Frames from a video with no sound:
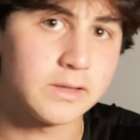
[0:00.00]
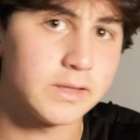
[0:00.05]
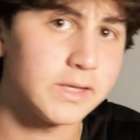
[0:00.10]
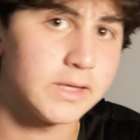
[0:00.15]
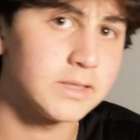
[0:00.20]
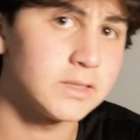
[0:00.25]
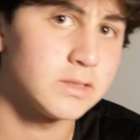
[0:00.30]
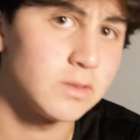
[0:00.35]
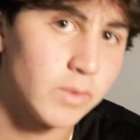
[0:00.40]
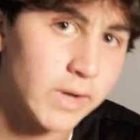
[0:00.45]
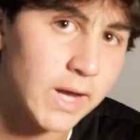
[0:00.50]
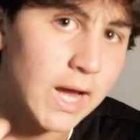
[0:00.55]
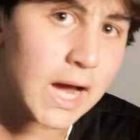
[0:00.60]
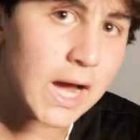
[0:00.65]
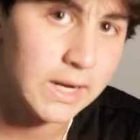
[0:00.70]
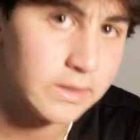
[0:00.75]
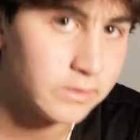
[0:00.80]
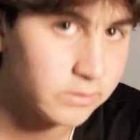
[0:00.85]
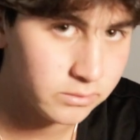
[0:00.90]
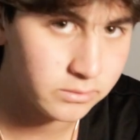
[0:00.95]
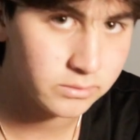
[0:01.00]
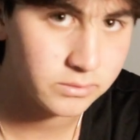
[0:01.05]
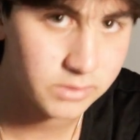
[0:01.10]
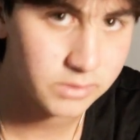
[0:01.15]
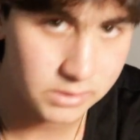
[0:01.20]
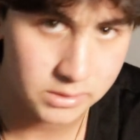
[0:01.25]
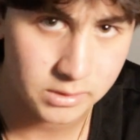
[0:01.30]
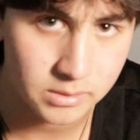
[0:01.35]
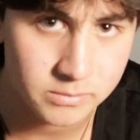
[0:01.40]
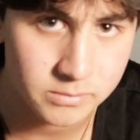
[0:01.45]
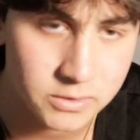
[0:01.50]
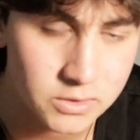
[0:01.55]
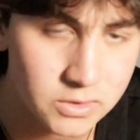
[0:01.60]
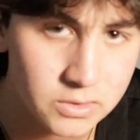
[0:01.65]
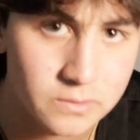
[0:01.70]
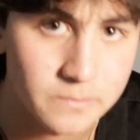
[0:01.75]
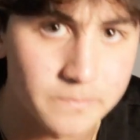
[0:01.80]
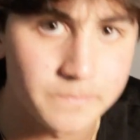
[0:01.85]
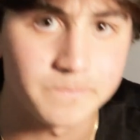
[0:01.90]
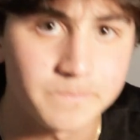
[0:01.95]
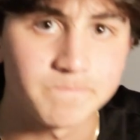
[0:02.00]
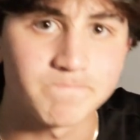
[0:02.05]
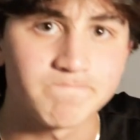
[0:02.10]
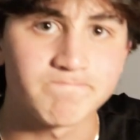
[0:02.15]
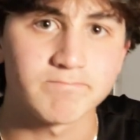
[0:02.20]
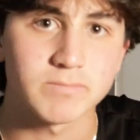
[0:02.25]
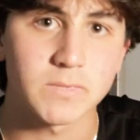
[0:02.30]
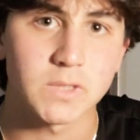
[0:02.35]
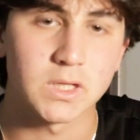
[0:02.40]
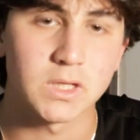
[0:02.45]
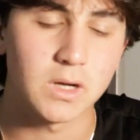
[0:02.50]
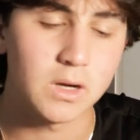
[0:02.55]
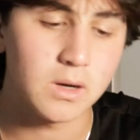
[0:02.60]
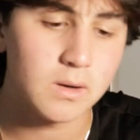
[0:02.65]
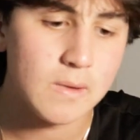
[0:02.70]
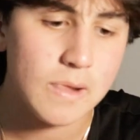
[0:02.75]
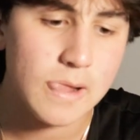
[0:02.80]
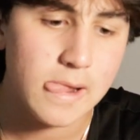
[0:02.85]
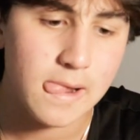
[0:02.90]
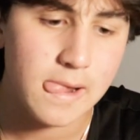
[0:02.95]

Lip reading: things the way I do see them too. You know,